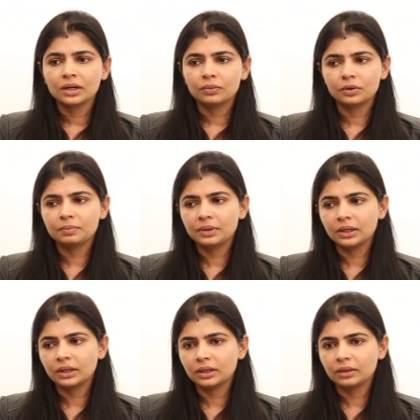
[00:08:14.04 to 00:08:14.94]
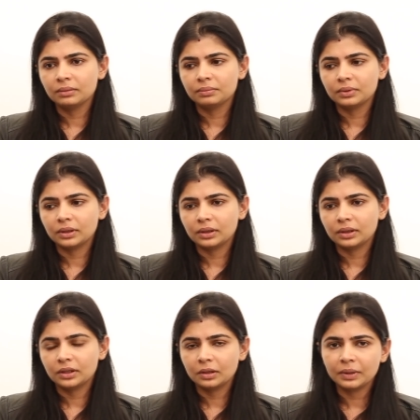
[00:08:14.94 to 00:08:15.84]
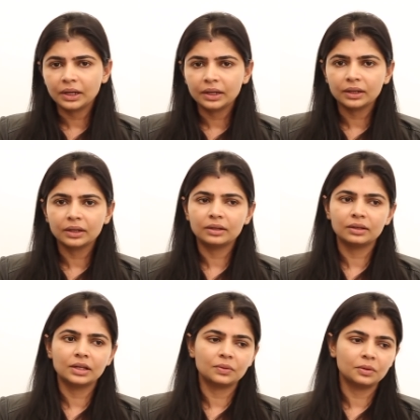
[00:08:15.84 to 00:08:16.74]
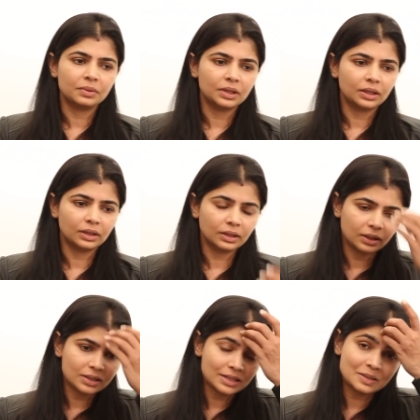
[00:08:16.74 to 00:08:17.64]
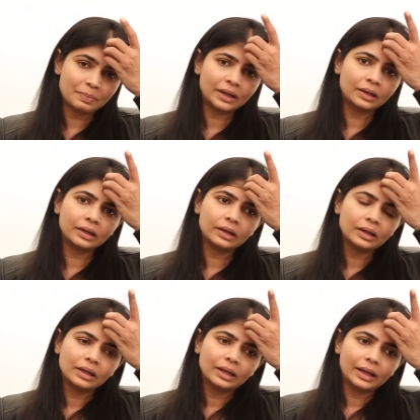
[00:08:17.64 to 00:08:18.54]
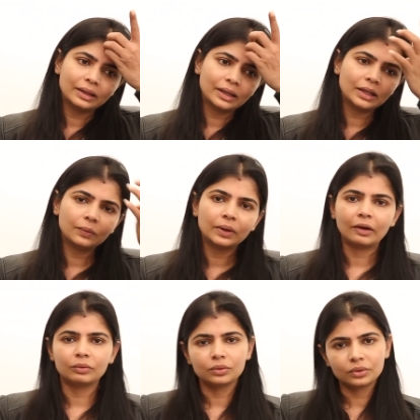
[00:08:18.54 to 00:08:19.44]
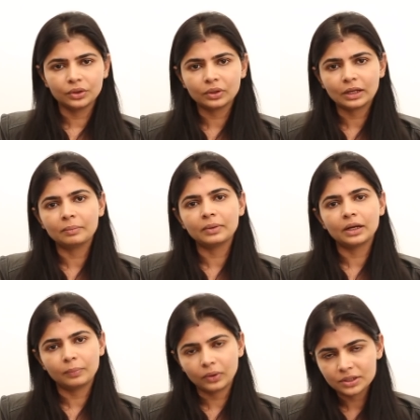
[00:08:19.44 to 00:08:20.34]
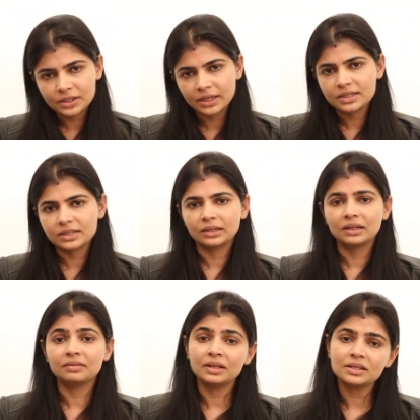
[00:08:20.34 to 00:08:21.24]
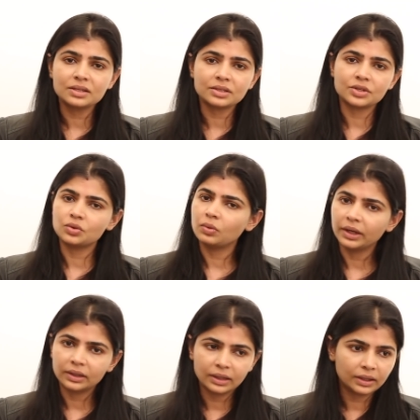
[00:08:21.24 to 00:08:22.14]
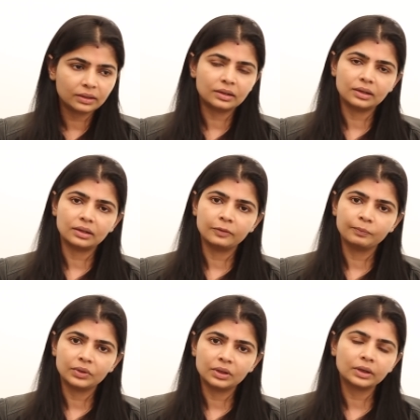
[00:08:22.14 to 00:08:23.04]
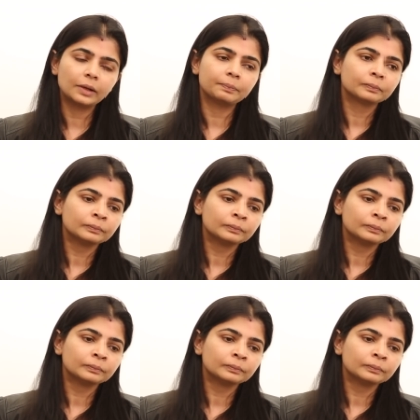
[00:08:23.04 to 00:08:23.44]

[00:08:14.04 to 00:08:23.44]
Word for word: would be uh, terminated, they would be uh, suspended and then they would have to you know come and apologize and give reasons as to why they didn't uh, turn up.